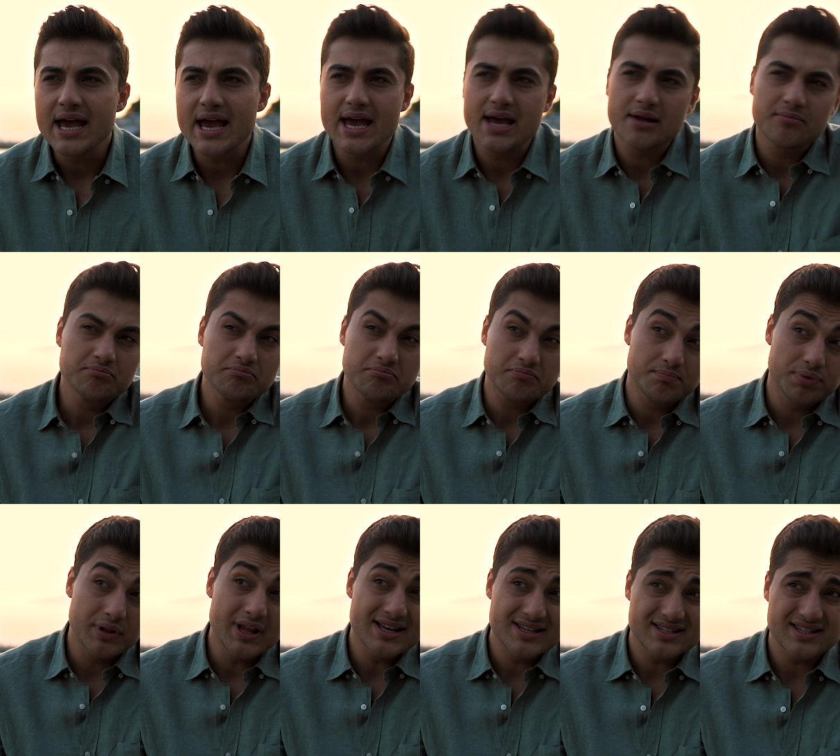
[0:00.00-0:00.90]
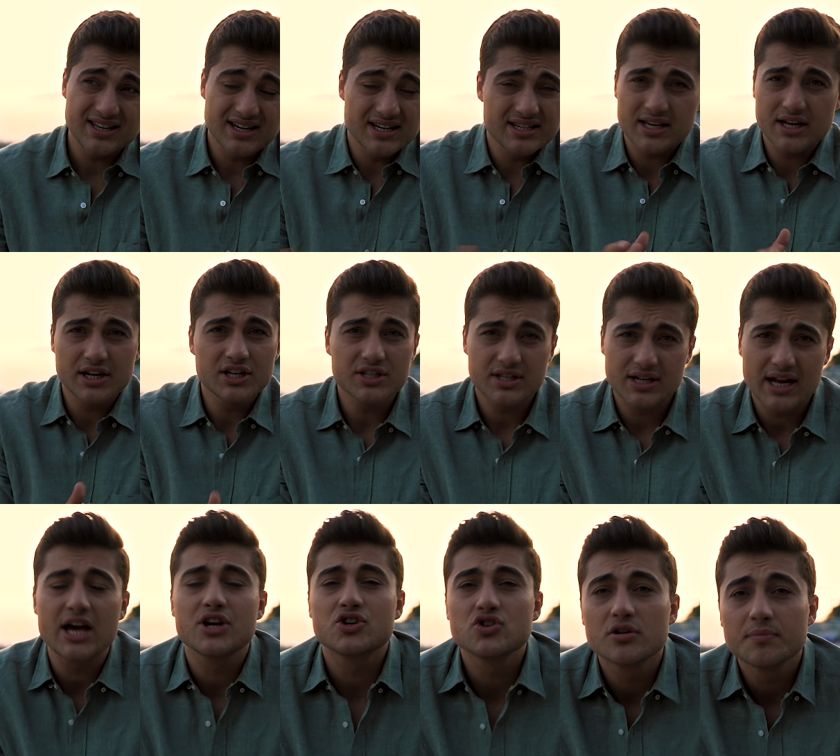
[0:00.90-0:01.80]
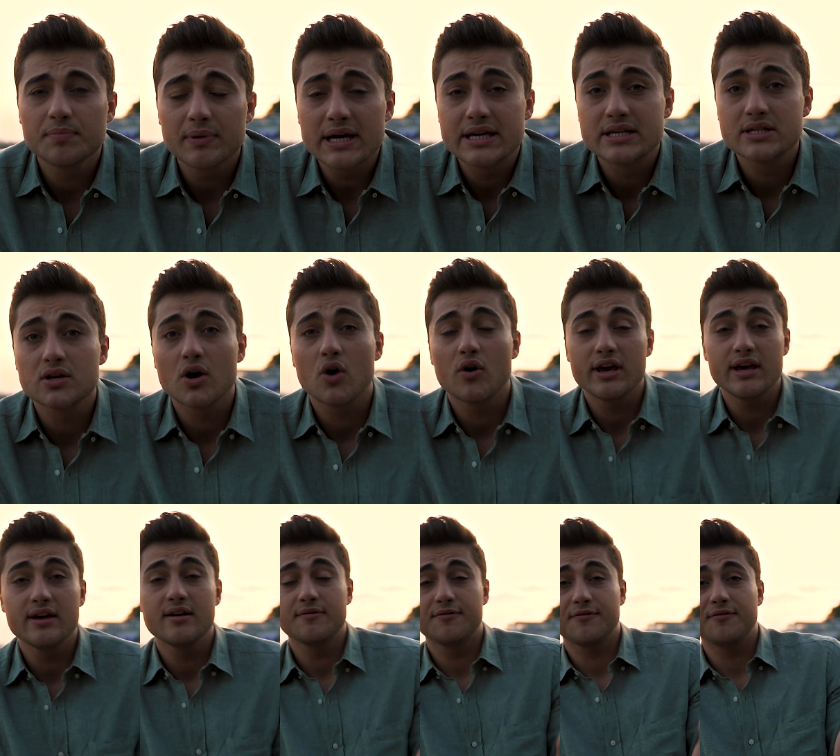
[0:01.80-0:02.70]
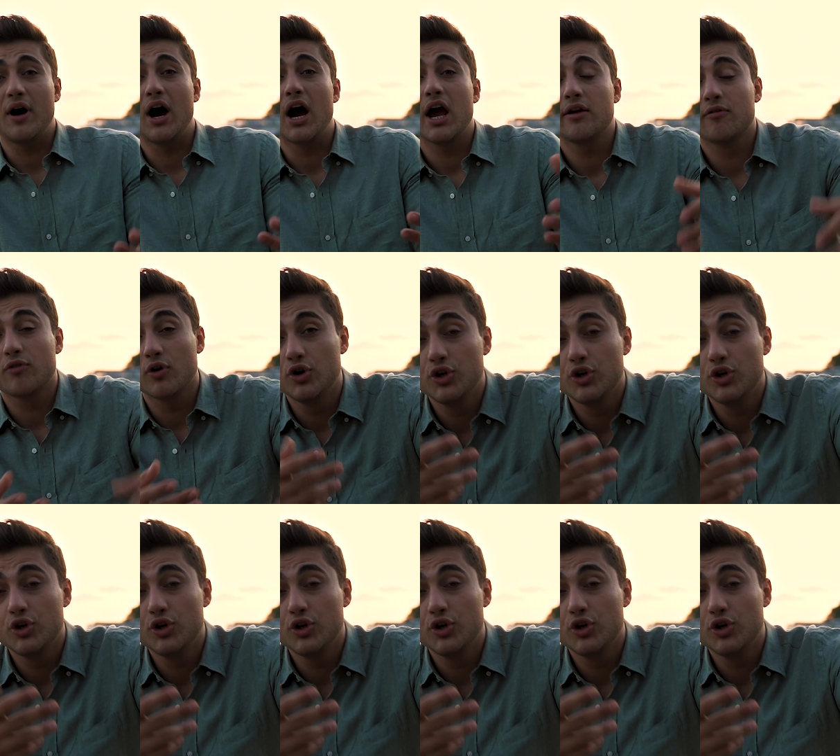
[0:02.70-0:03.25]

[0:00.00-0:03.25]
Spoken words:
and plus it is an international place. So if I were